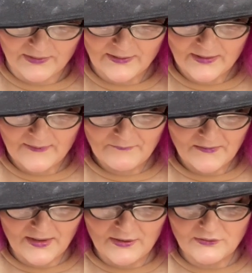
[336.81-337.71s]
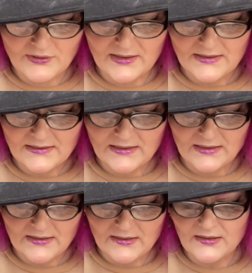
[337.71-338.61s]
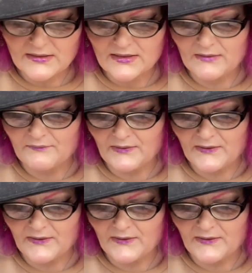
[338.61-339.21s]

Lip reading: And the elder is the 13th